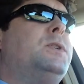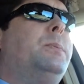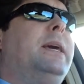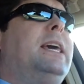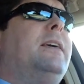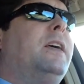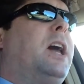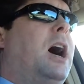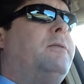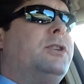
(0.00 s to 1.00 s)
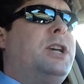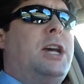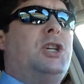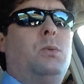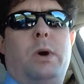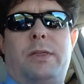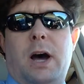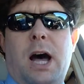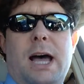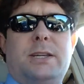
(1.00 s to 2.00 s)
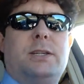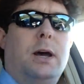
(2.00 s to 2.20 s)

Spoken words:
To begin the conversation with us